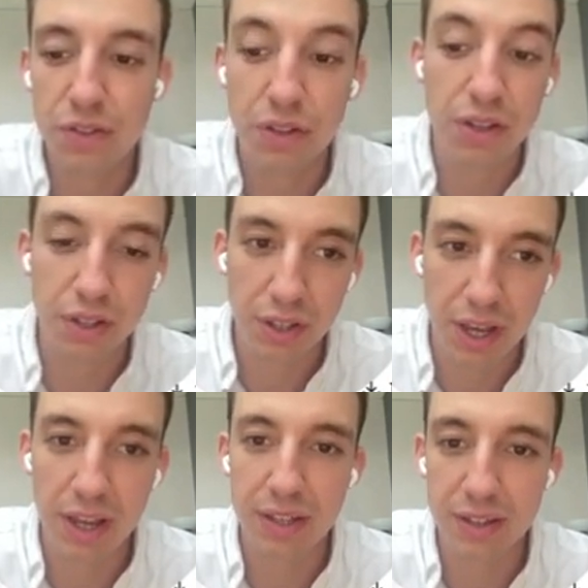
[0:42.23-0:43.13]
so that you can
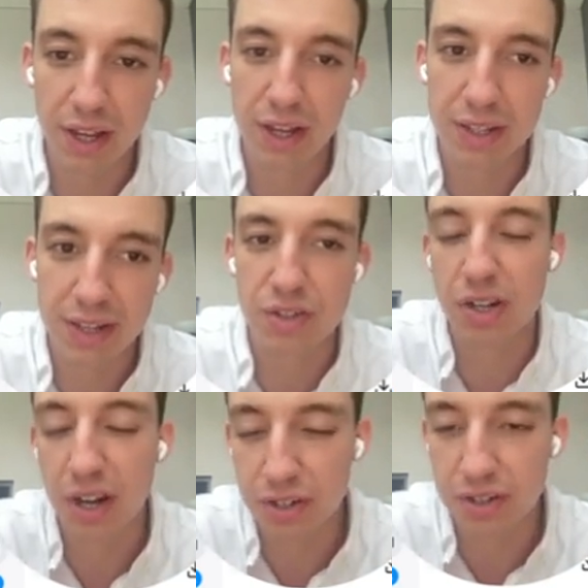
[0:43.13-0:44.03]
get their
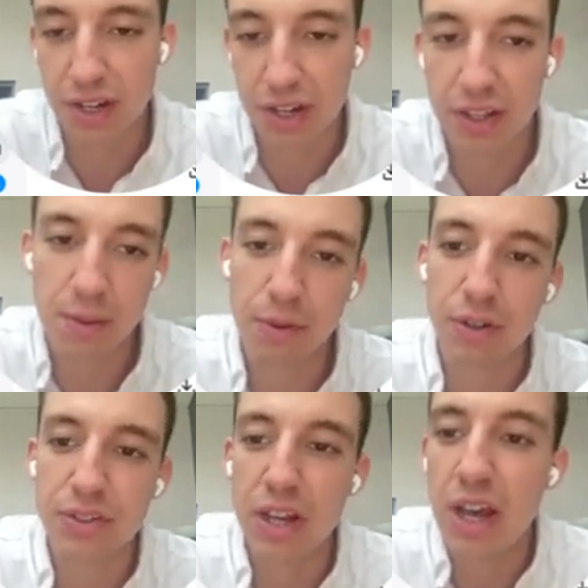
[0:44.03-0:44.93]
attention and actually stand out in the
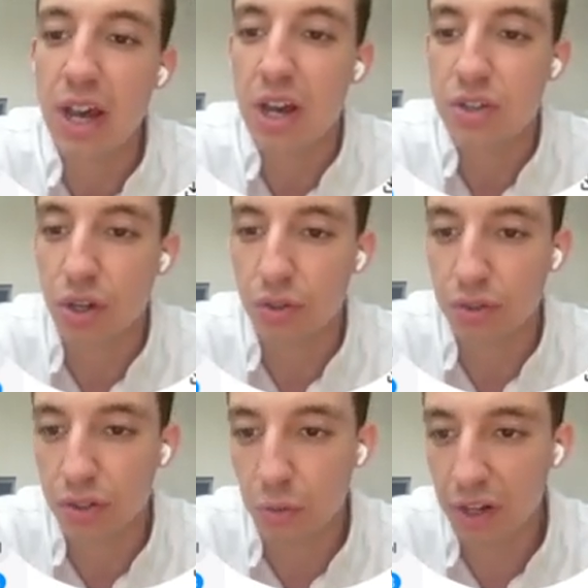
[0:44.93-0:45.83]
inbox. So
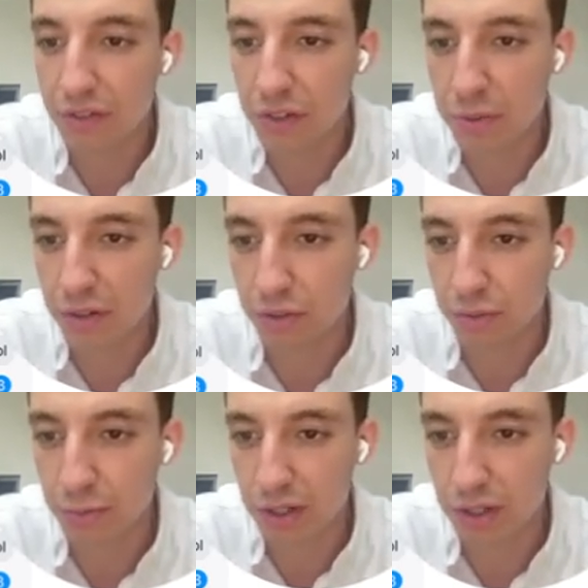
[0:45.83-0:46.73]
the workflow is pretty
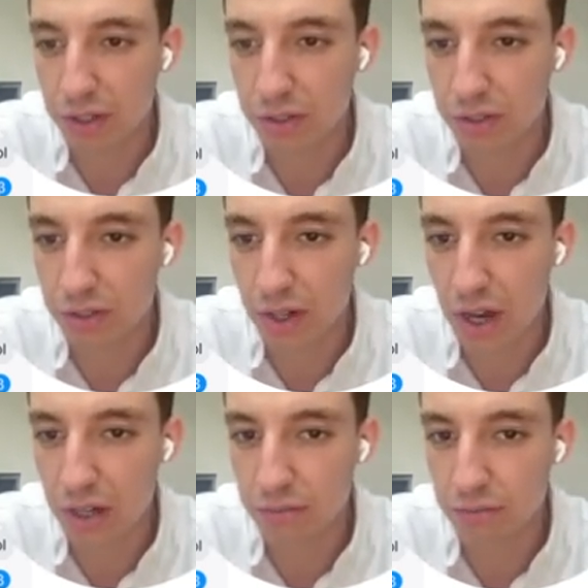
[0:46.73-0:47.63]
cool because
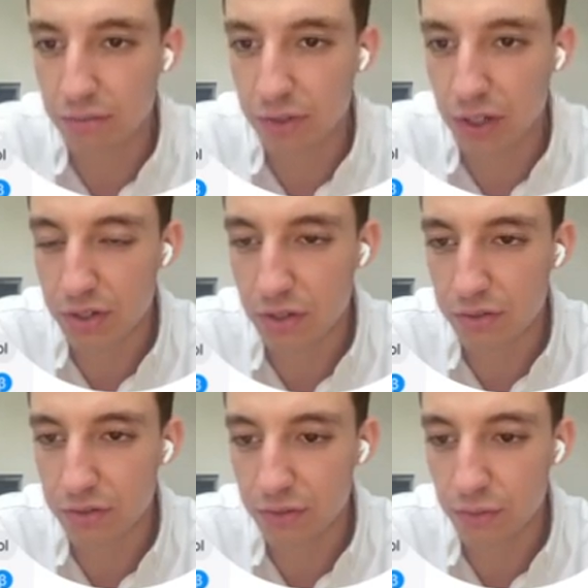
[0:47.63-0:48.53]
starts
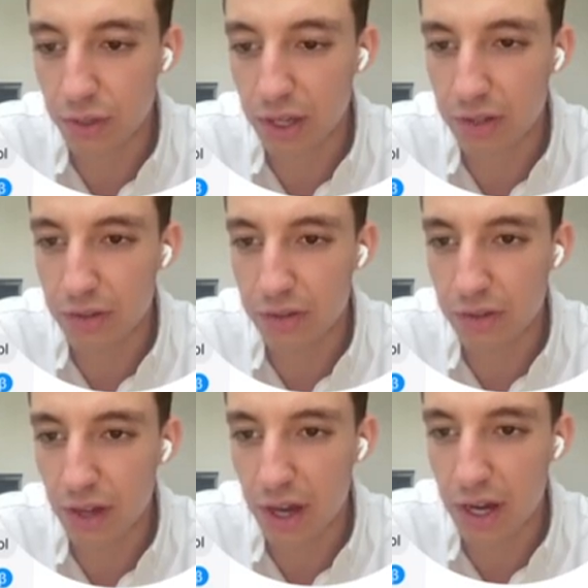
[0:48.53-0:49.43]
off with
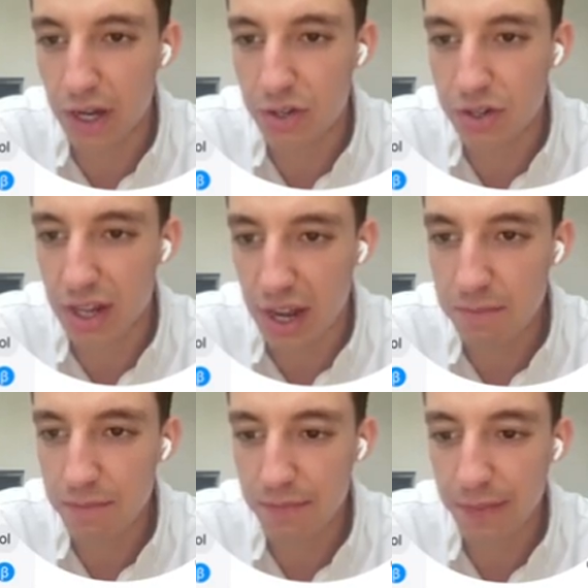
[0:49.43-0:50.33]
just their
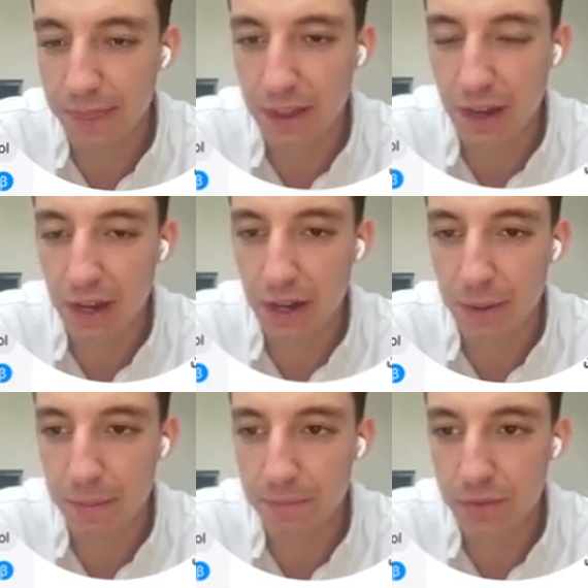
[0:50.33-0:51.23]
name.
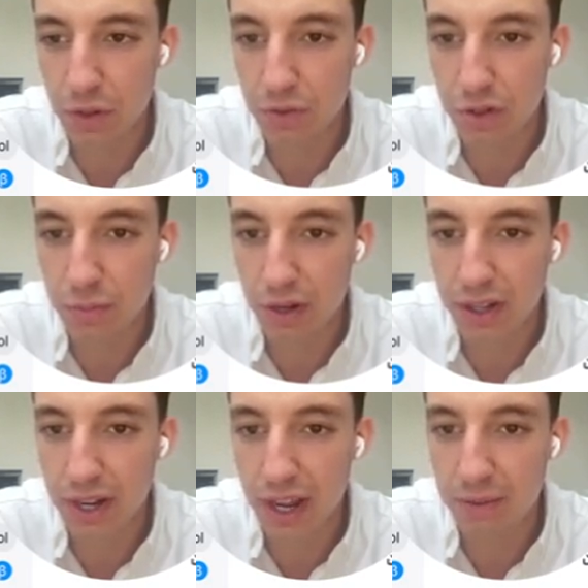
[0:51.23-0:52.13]
So you would just put in
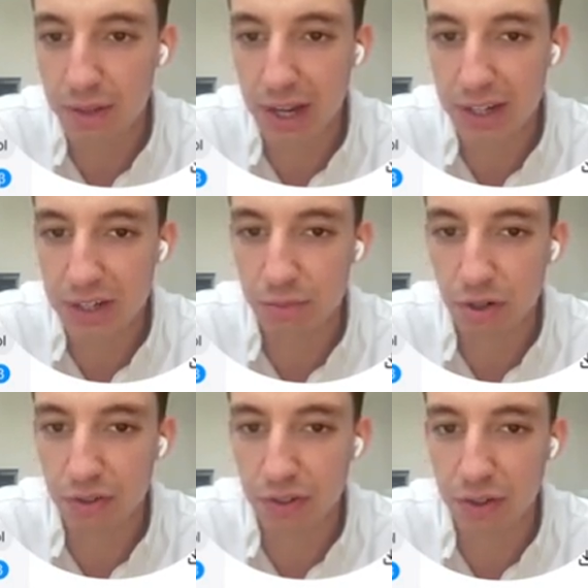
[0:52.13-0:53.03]
their name and their LinkedIn
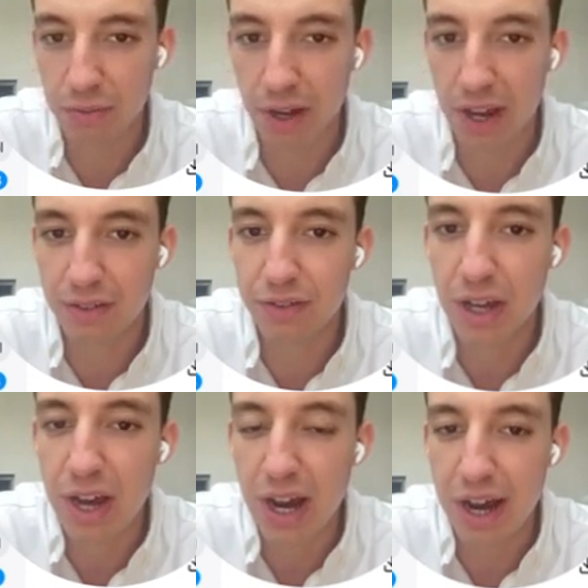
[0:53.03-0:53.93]
profile that you might have,
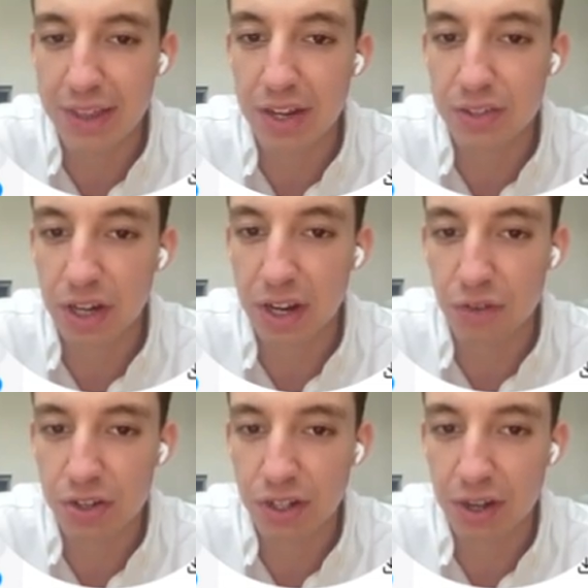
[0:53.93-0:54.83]
and then it's going to
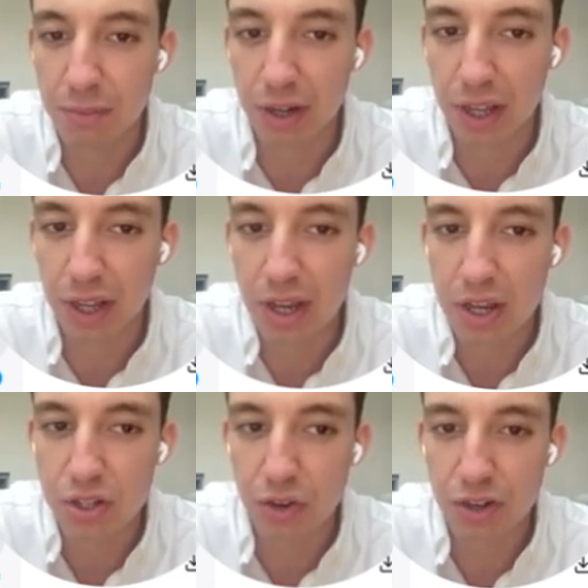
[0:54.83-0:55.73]
enrich the company.
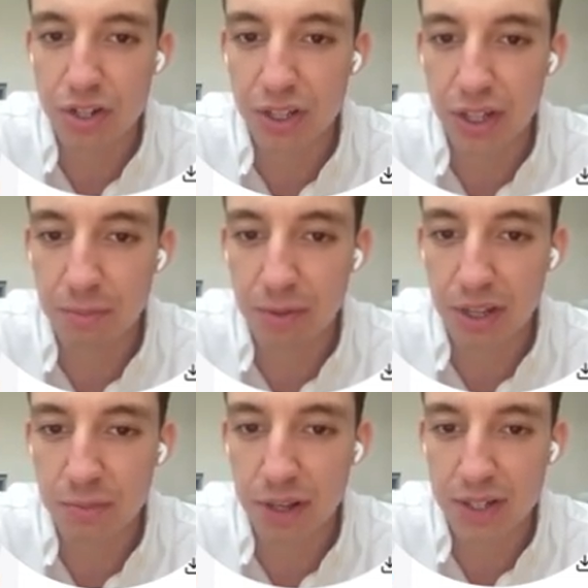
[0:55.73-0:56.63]
So enriching the
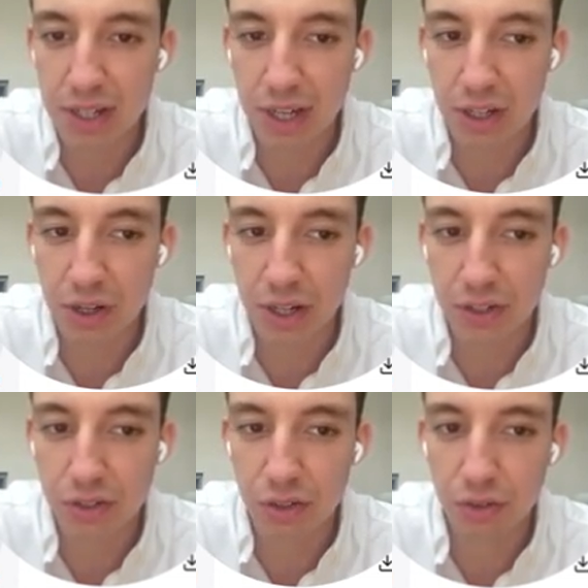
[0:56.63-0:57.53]
company is basically
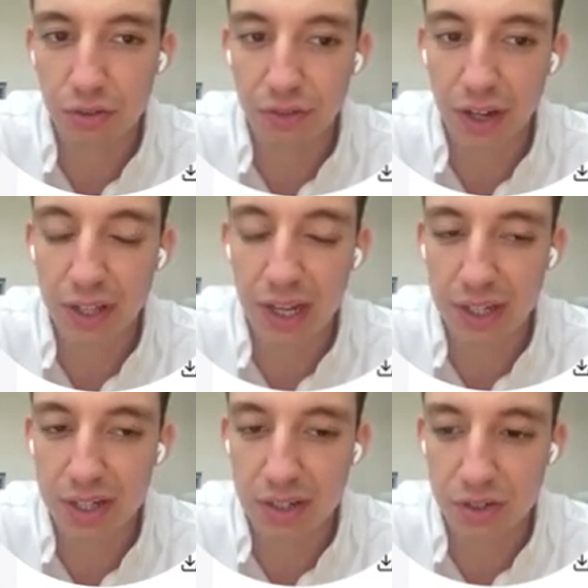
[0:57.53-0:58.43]
going to find the
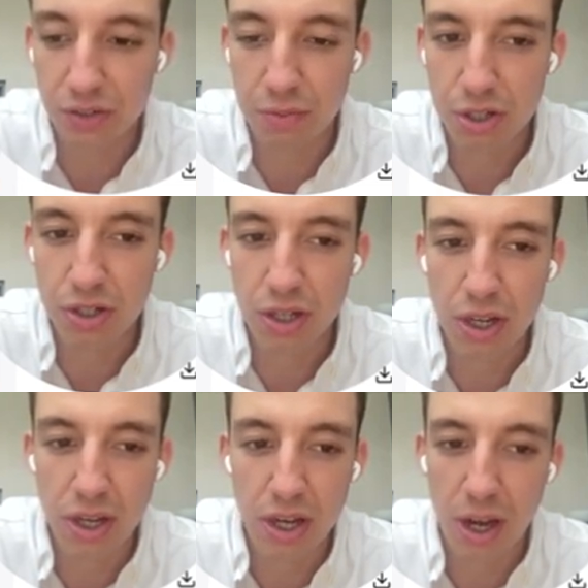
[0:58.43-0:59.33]
LinkedIn description
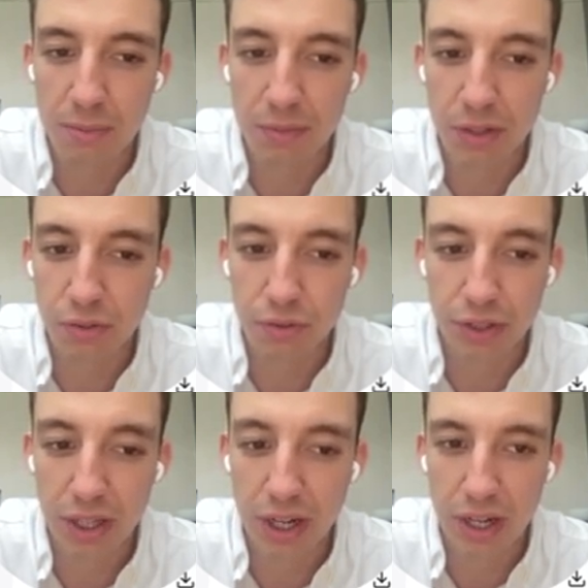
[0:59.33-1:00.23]
and all
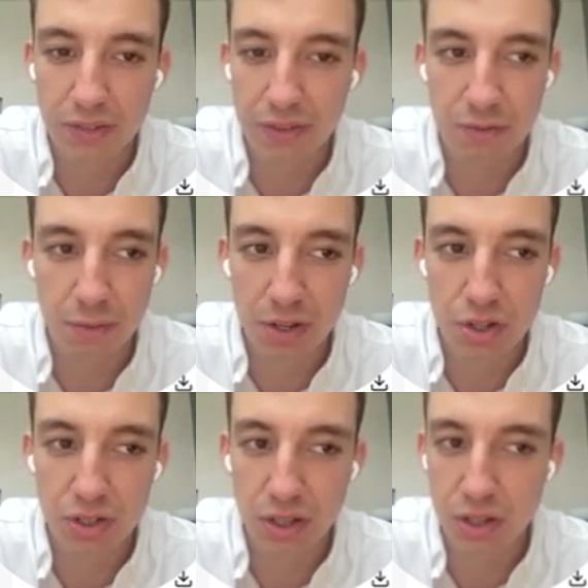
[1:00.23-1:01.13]
the kinds of
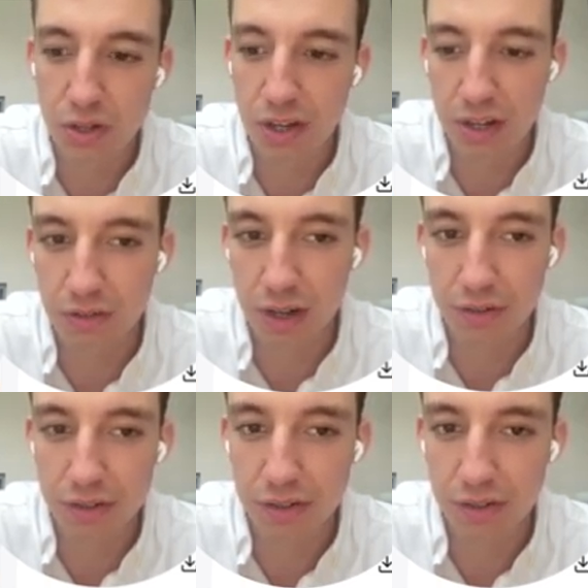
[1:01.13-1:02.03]
information that you need
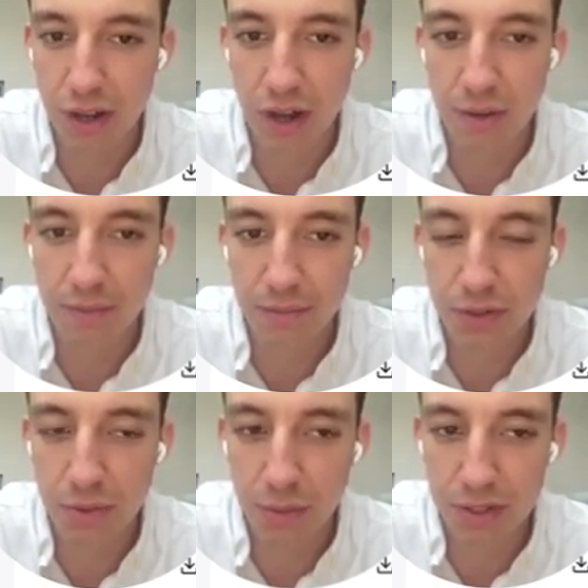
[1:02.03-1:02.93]
around
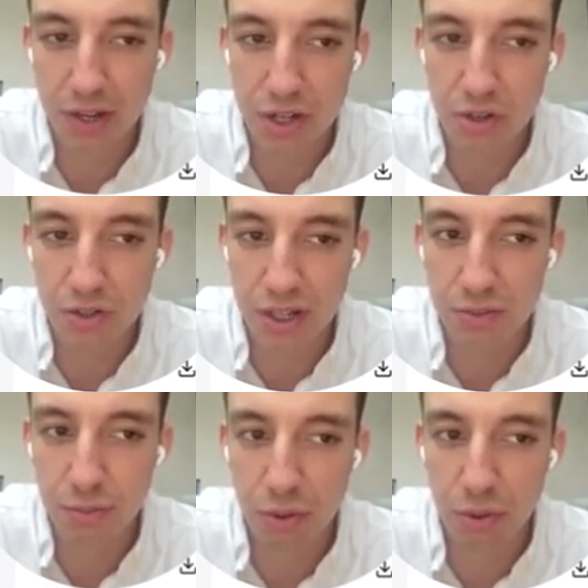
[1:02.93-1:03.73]
to be able to actually use these